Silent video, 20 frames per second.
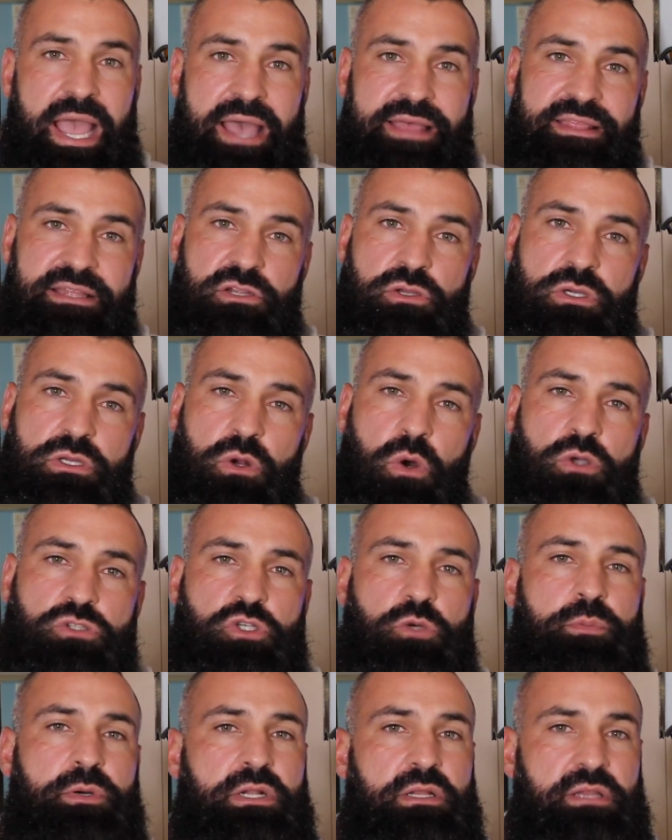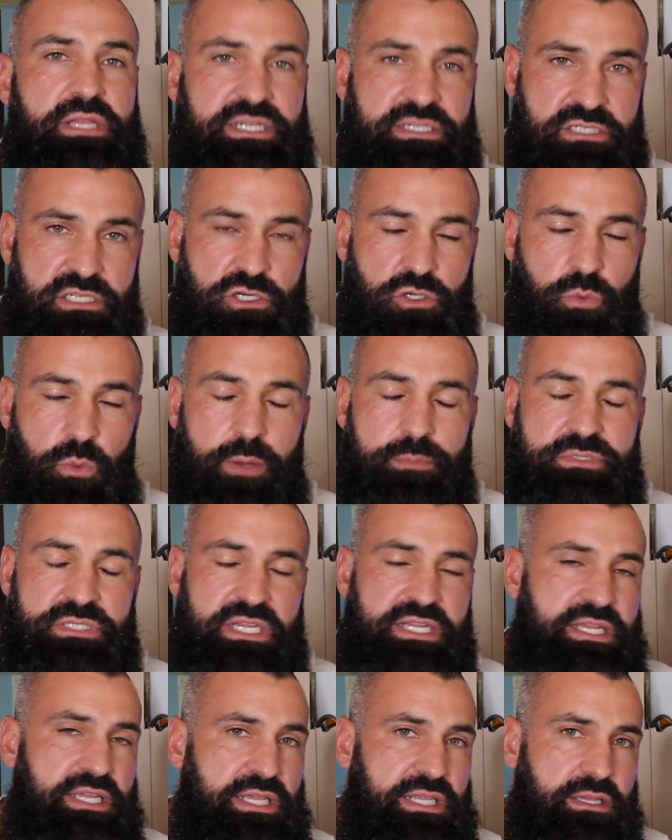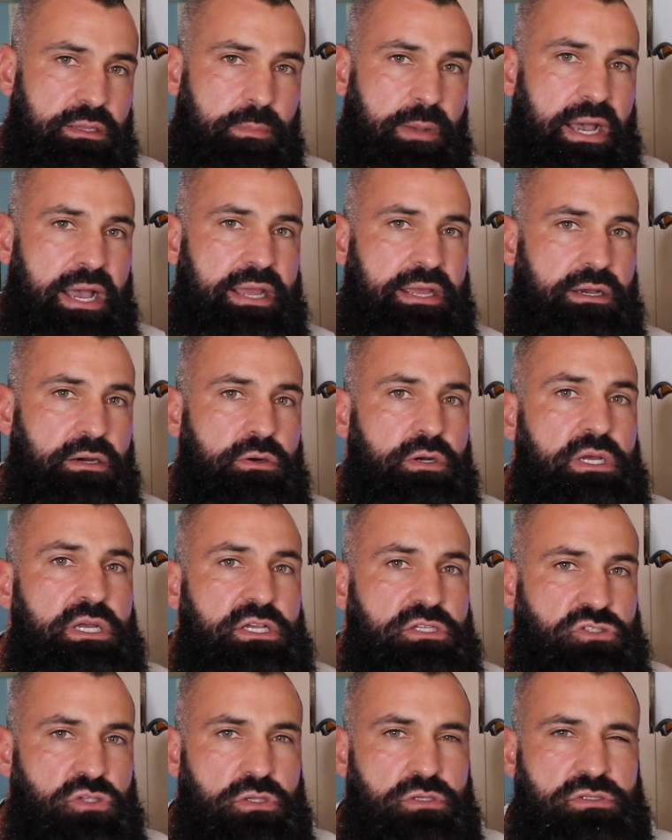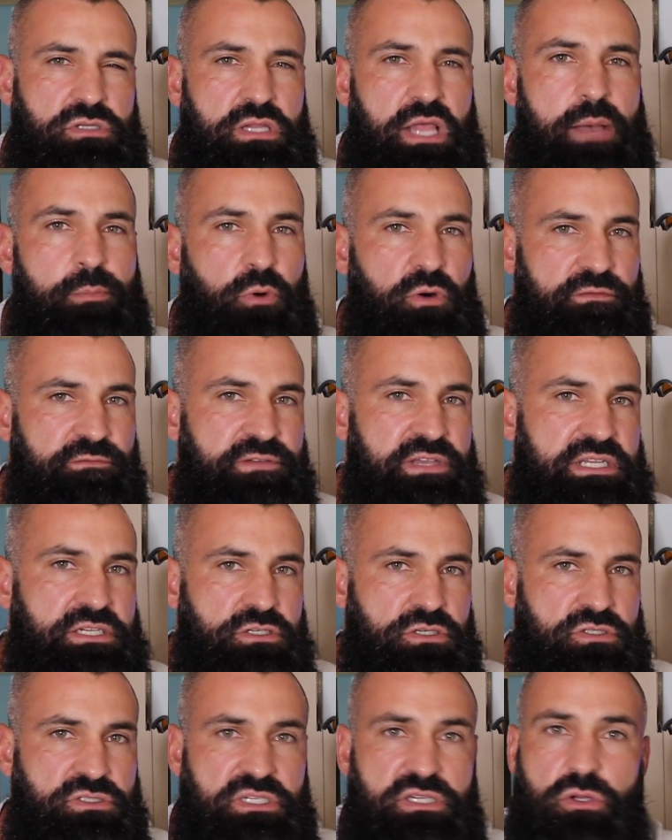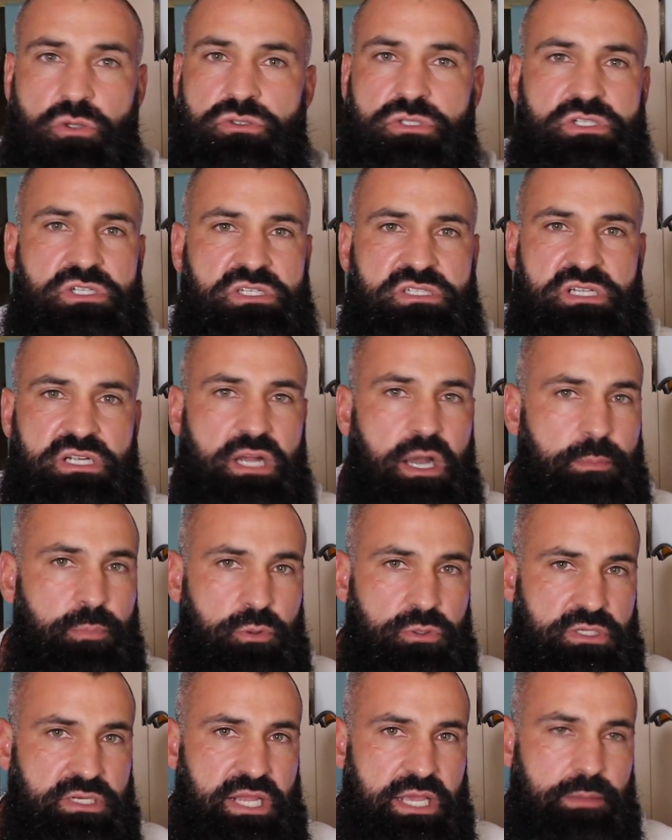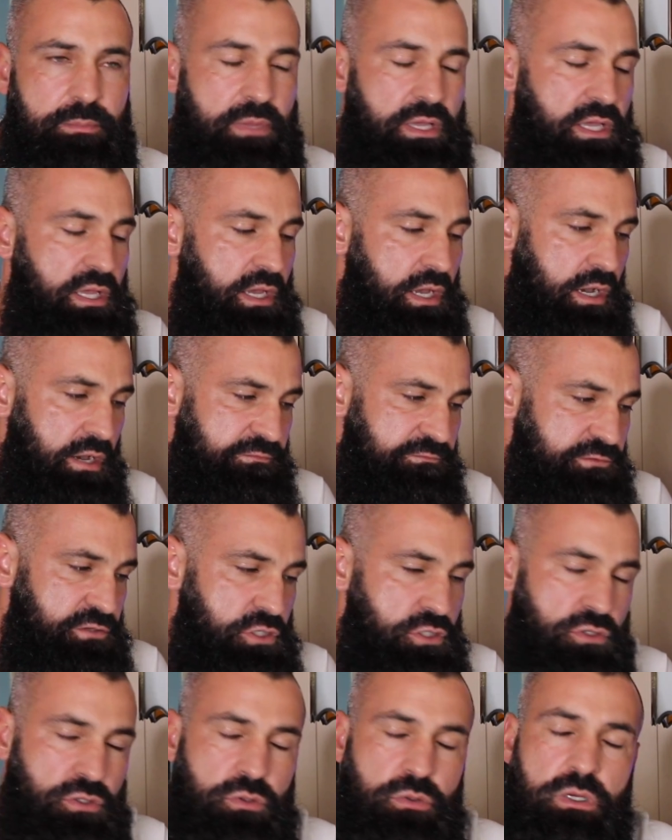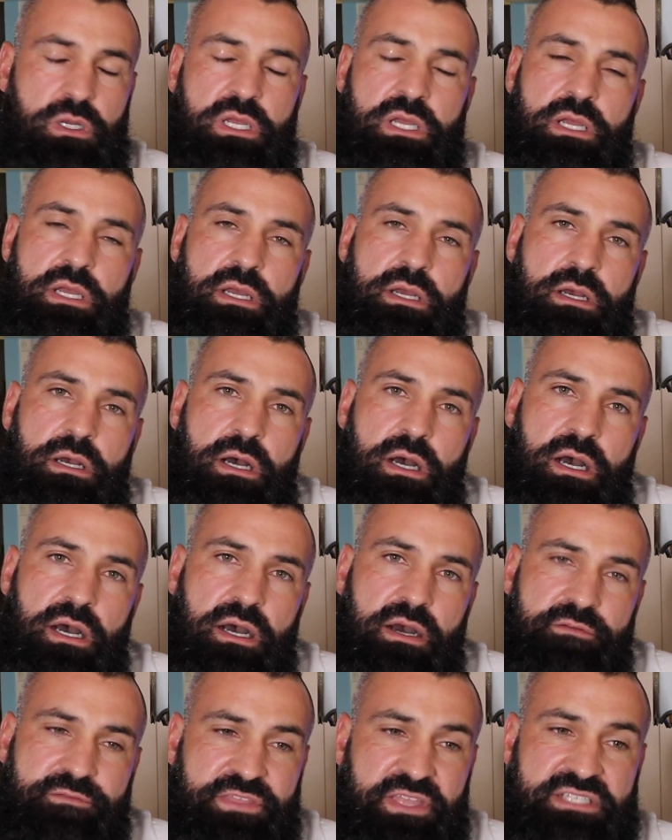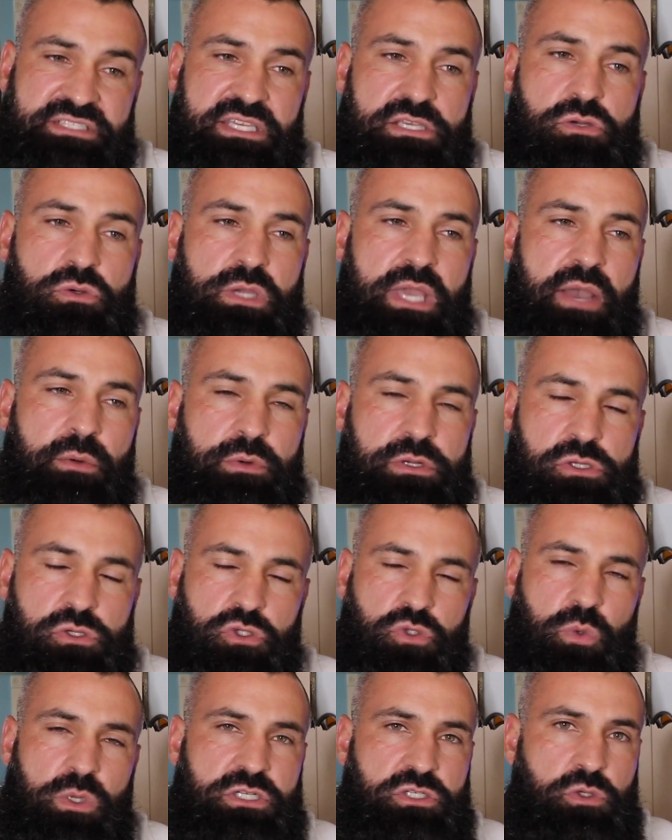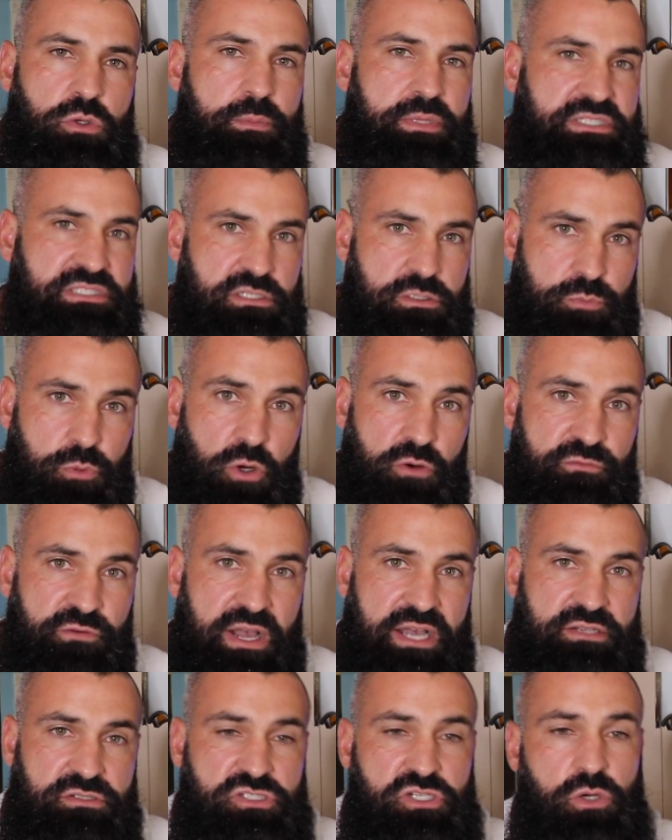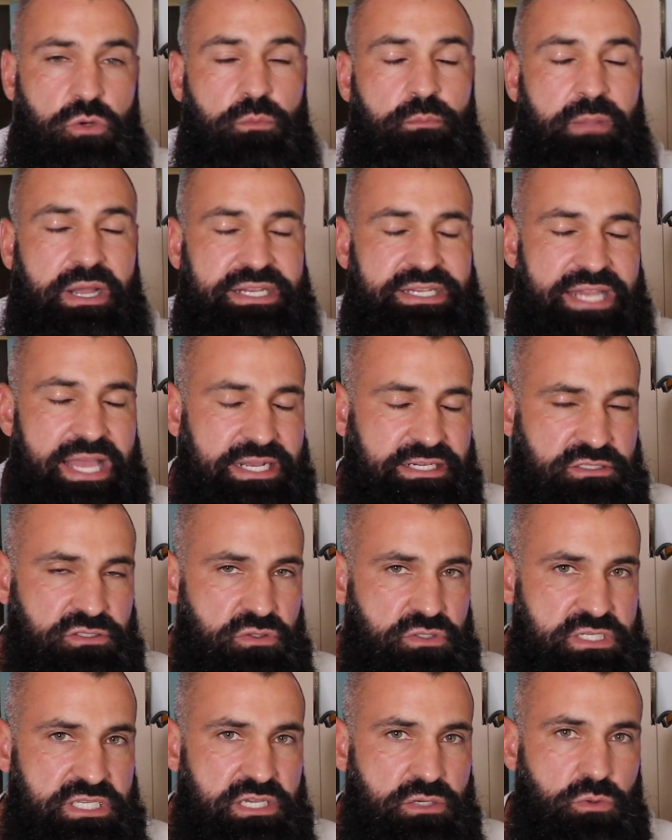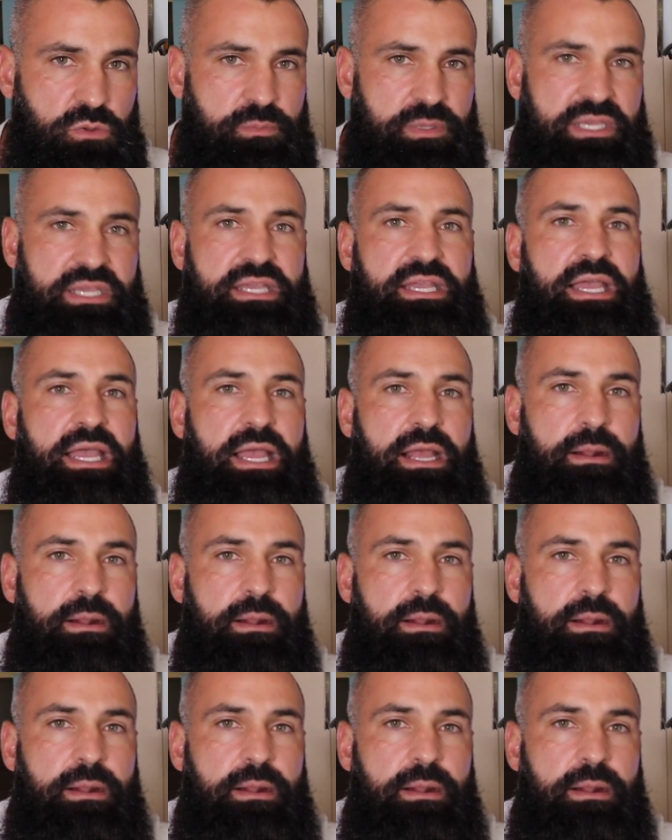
and then you can also put a link to your website in the bio. So there's a lot more features, and those are just a couple to name a few of things that you get when you switch to a business profile. So my next critique would be